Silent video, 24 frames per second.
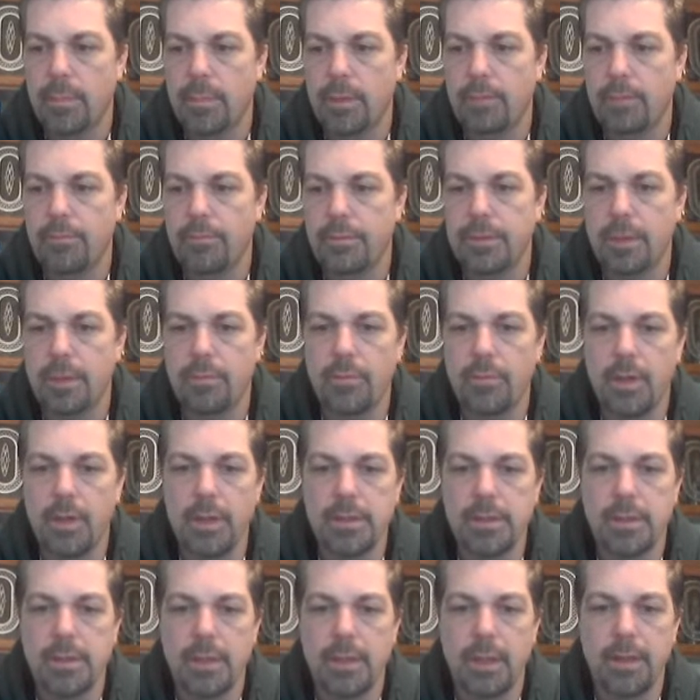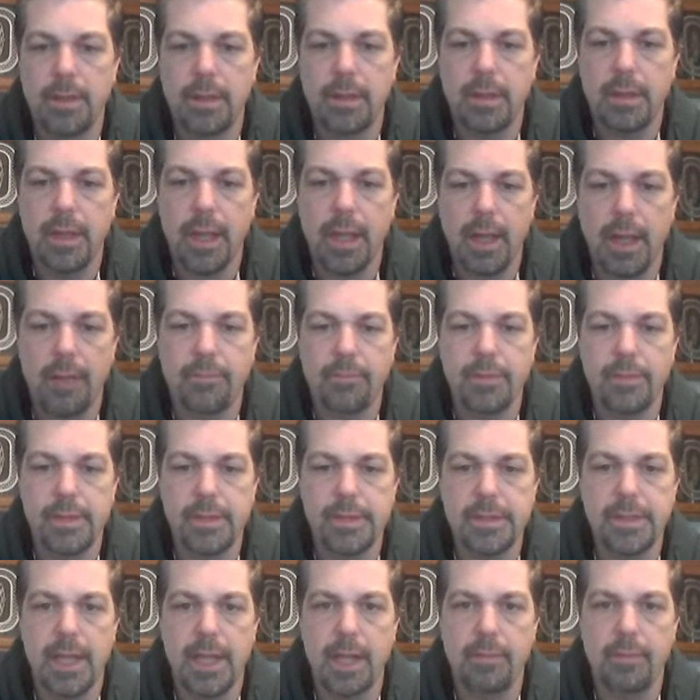Now, for some reason, I think you have to
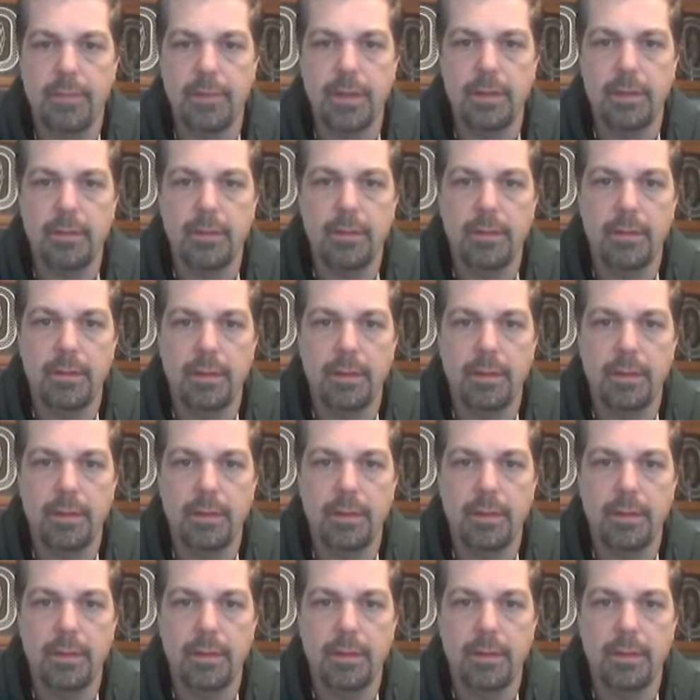save it